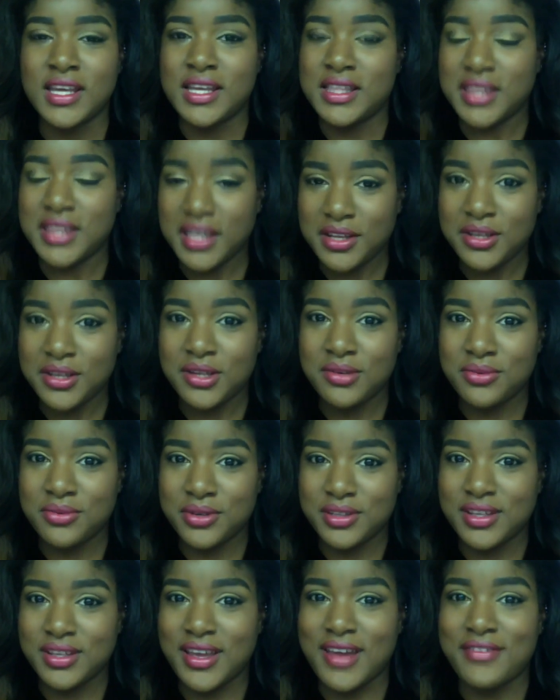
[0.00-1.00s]
They didn't
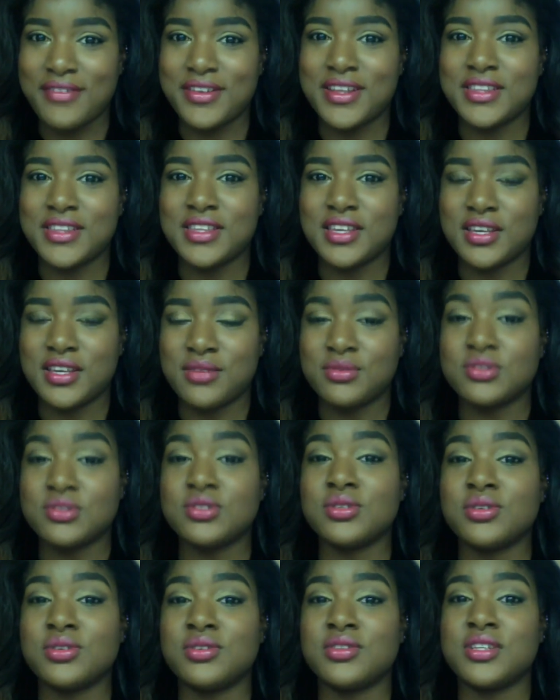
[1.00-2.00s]
really have anything. It was
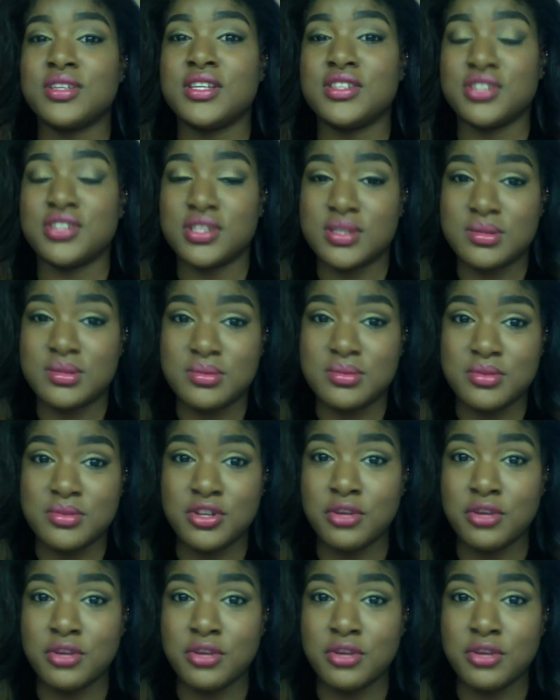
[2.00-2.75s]
literally just,